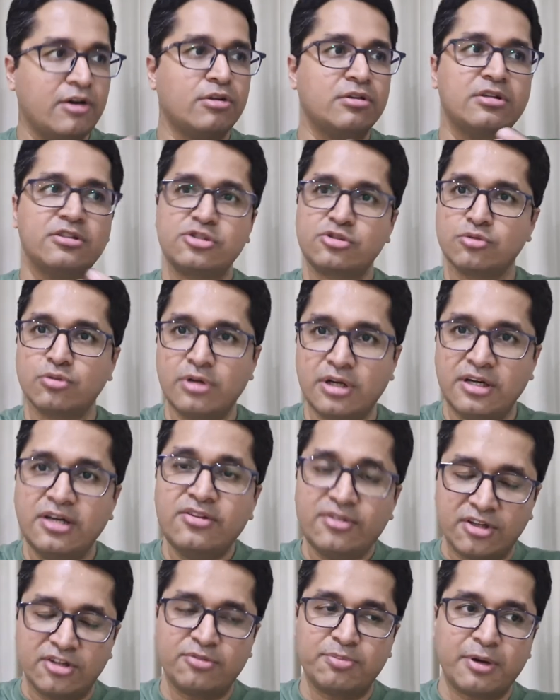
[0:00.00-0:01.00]
or the
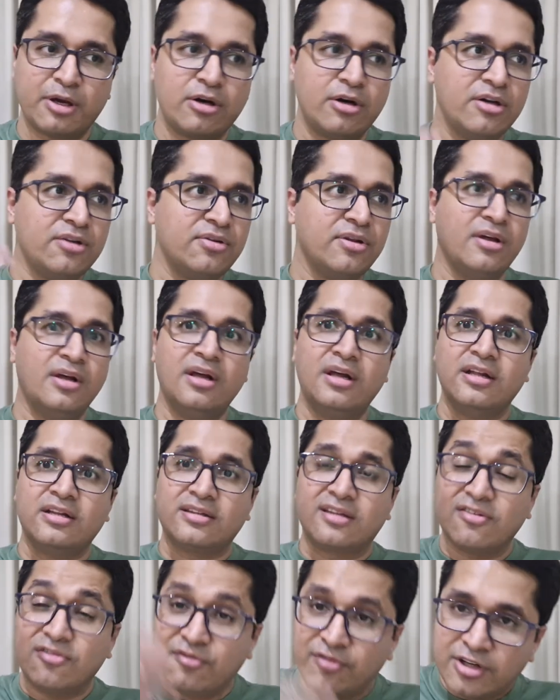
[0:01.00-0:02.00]
students is because
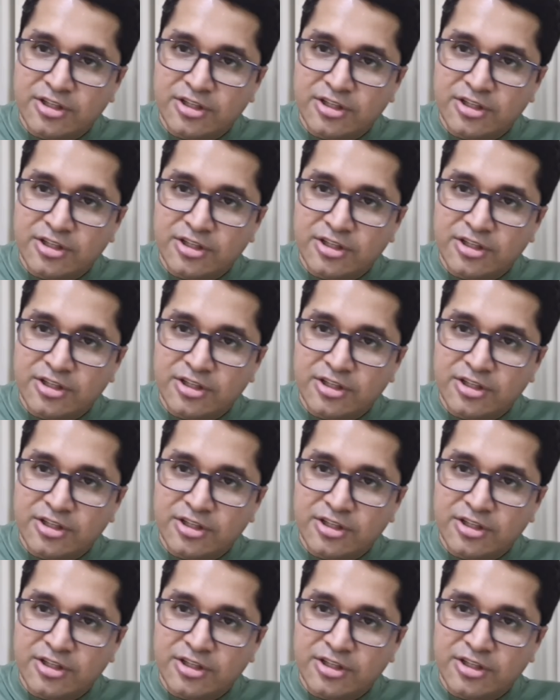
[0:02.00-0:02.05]
the